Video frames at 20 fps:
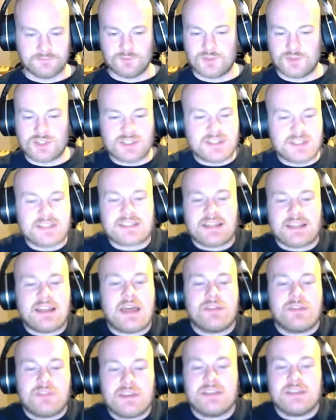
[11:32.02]

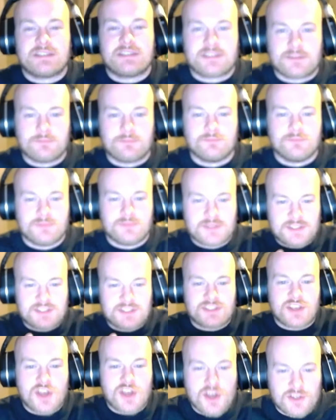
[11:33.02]
let these
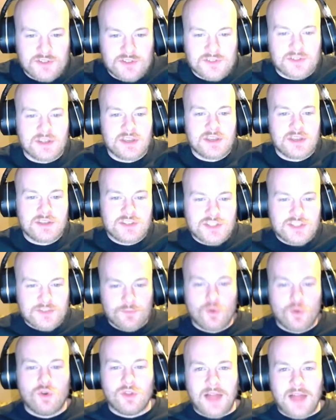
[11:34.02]
certain
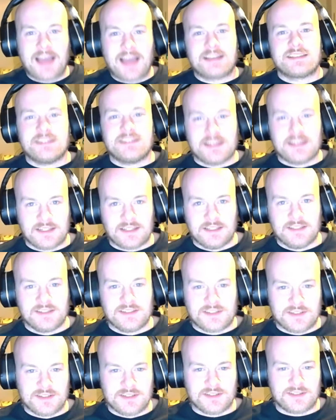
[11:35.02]
small accidental
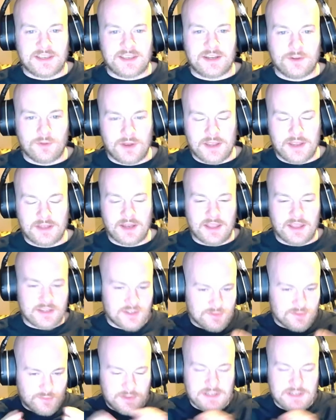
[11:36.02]
incidents get away. Like,
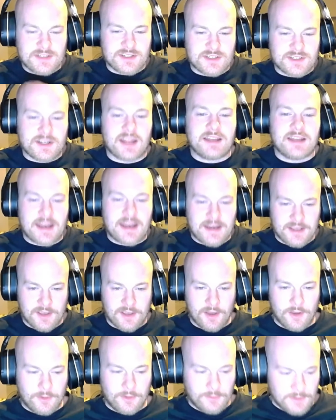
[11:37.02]
just, we need to just, like, let it
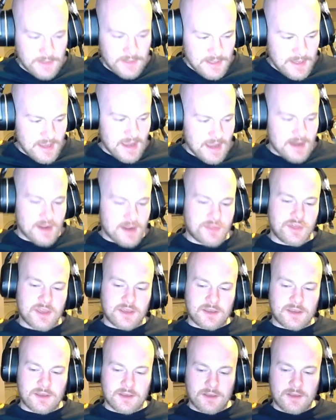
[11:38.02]
go. And I
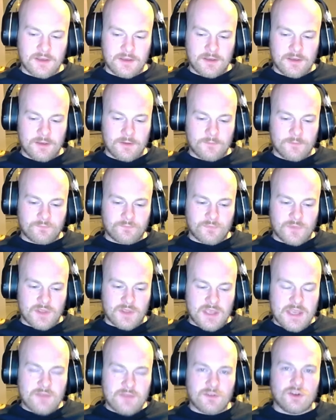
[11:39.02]
think
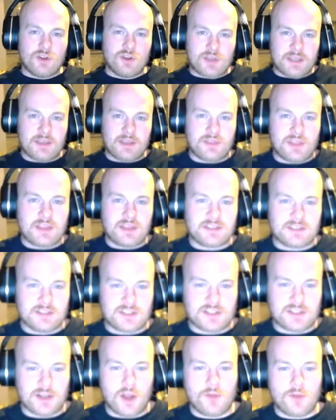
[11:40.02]
even looking at things in
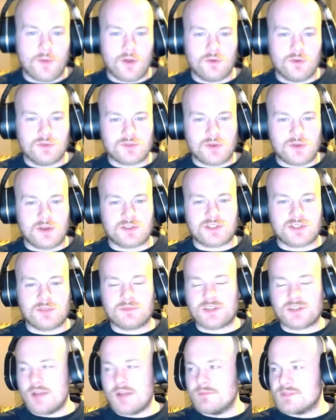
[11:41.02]
slow-mo as well
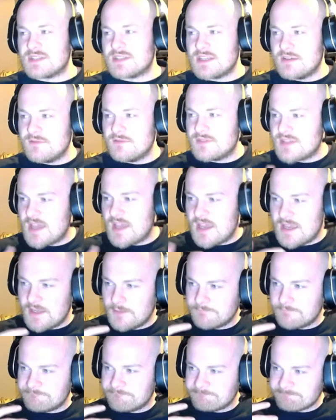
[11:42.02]
sometimes gives
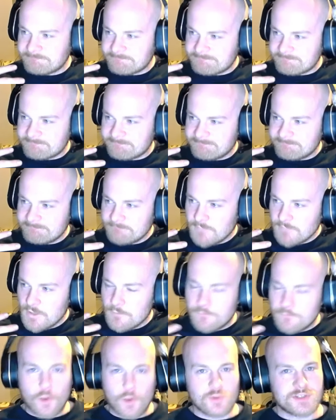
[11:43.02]
a
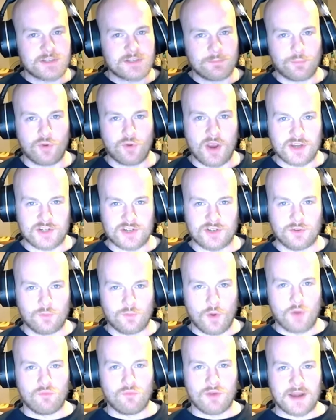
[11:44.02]
false impression of
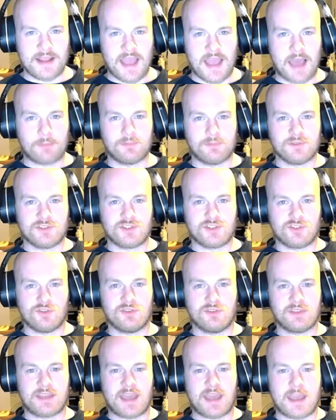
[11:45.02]
what really happens
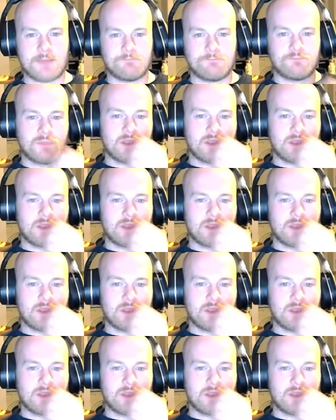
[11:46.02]
during the game.